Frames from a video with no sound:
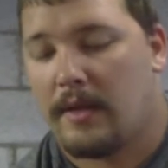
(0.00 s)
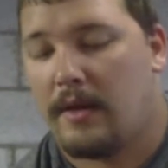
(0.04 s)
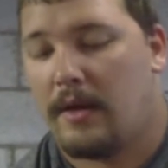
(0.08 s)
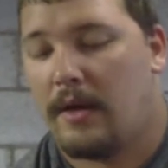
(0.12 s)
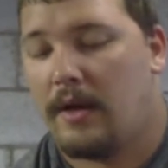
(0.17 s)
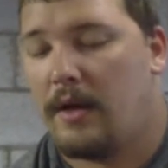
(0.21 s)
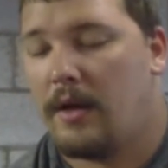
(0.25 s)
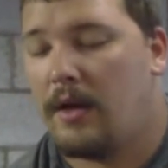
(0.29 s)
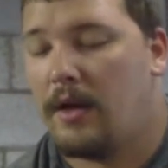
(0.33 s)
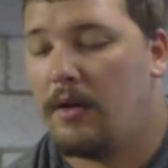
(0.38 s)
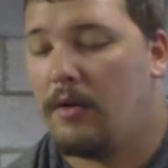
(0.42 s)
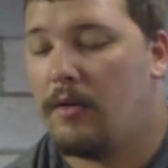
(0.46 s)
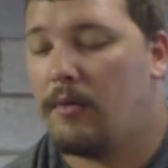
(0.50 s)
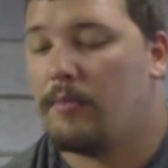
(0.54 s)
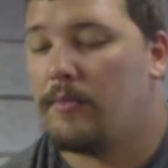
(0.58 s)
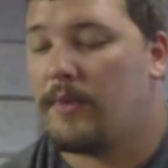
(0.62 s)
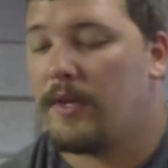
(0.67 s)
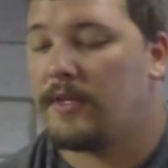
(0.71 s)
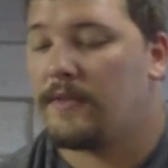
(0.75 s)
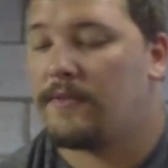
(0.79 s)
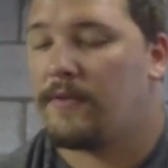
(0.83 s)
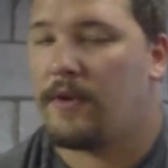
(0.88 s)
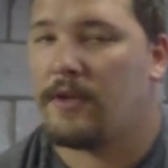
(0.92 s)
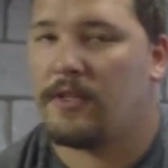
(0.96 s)

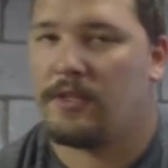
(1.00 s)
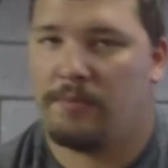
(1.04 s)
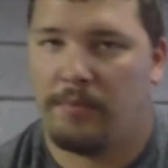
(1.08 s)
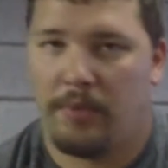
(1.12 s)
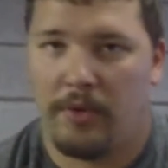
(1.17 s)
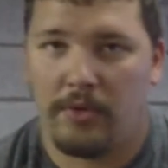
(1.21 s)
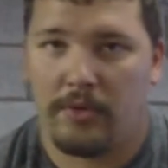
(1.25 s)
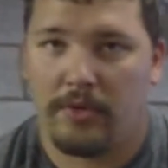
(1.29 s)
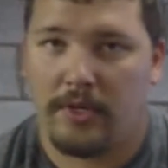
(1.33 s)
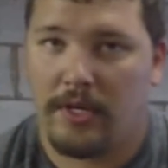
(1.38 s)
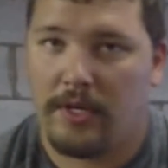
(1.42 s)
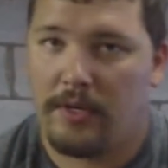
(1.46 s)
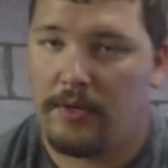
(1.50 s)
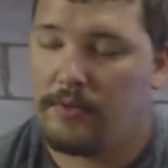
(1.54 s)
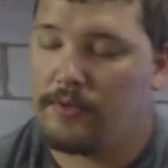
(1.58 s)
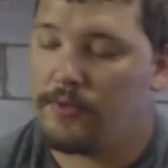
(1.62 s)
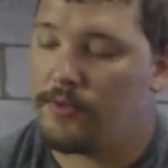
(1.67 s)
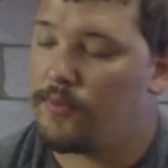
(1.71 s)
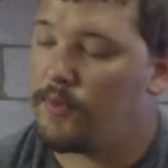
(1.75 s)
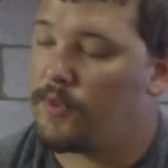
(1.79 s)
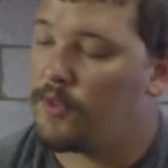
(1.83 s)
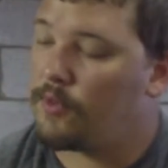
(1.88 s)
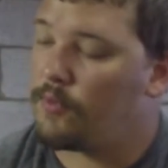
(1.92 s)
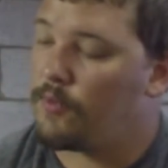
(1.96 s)
As far as bulk
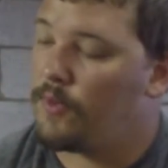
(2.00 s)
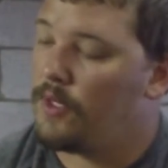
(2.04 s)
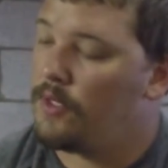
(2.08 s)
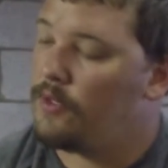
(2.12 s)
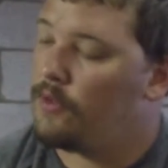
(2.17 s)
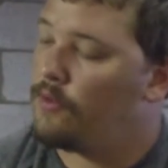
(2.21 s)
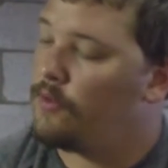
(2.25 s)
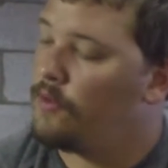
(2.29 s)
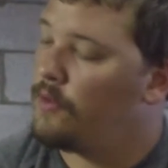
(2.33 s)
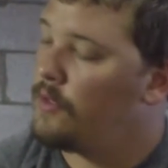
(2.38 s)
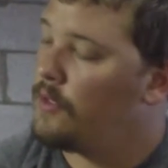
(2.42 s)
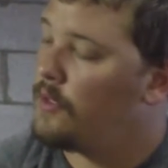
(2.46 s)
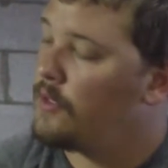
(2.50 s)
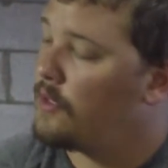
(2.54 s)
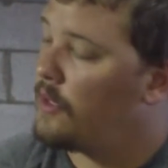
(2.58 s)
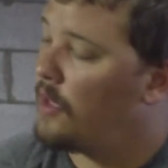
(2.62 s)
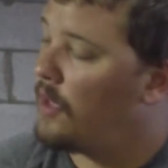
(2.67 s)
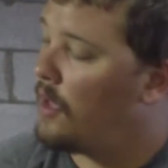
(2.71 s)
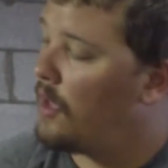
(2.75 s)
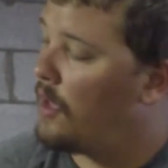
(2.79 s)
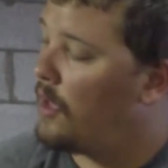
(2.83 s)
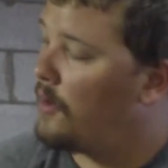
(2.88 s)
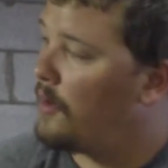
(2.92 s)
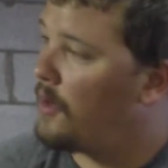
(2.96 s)
goes with the reel,
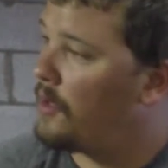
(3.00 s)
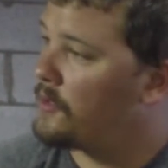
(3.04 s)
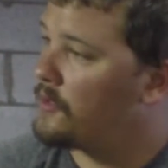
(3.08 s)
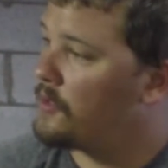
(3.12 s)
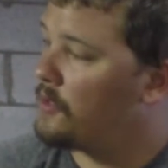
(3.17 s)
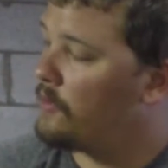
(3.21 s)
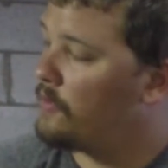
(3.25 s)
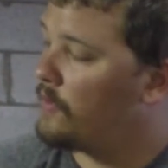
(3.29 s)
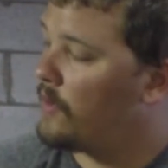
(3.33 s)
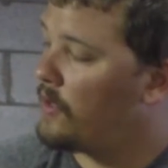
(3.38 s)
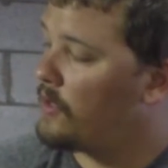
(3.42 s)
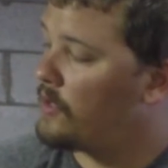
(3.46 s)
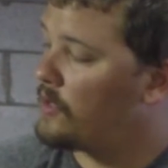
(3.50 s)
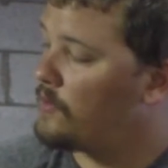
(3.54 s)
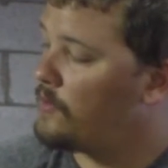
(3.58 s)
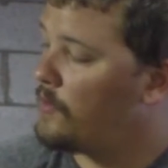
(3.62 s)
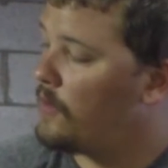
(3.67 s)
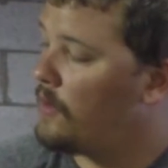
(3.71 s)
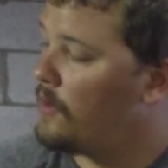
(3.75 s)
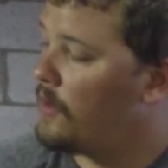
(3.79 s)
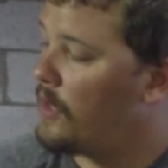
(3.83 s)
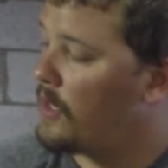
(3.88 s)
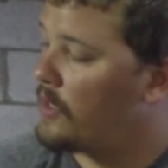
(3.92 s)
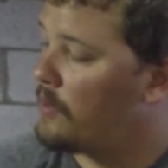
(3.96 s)
also very
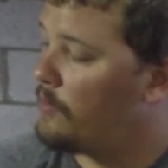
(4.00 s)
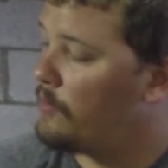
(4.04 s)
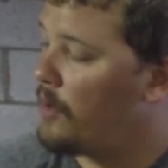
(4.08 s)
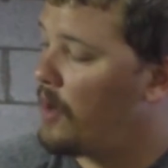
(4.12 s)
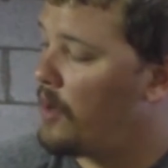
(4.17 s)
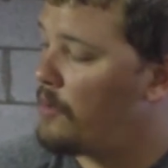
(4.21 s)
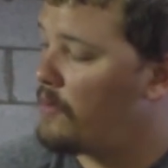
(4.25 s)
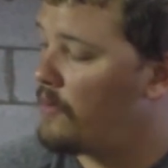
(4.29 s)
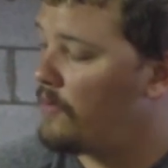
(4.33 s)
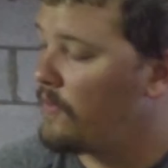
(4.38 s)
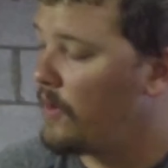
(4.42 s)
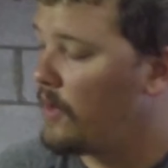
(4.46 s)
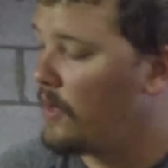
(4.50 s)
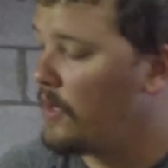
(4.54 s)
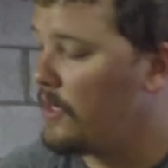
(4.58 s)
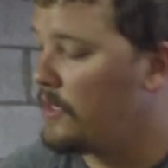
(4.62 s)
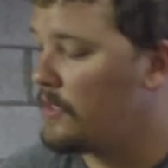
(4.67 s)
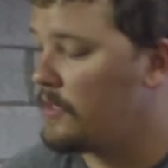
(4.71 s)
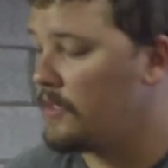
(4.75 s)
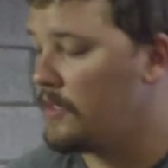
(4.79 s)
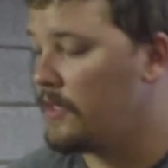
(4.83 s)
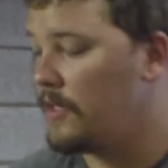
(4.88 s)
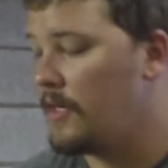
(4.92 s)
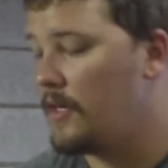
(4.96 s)
small. I can palm it very
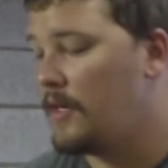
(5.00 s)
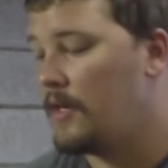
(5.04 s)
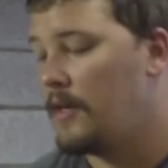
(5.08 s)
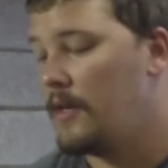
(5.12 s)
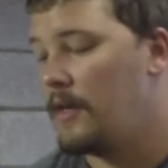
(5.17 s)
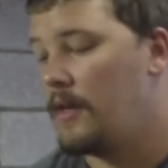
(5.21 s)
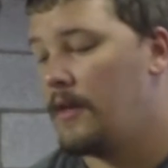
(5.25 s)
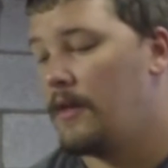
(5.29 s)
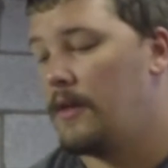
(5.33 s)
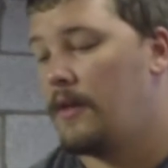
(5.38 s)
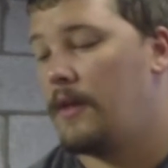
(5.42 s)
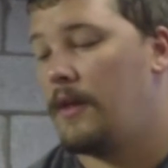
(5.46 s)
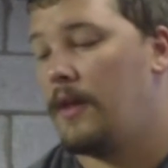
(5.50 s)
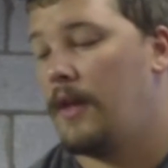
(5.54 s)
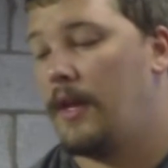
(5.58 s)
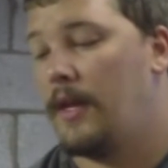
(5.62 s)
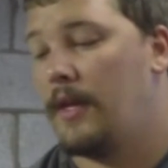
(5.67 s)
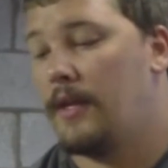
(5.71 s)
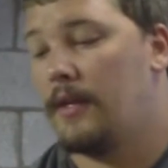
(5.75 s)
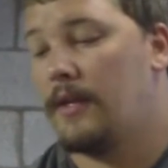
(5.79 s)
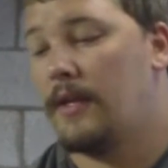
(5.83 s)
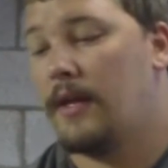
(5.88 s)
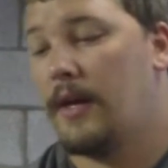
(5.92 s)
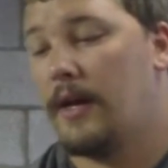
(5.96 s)
easily,
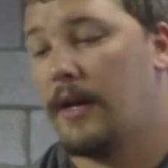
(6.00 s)
and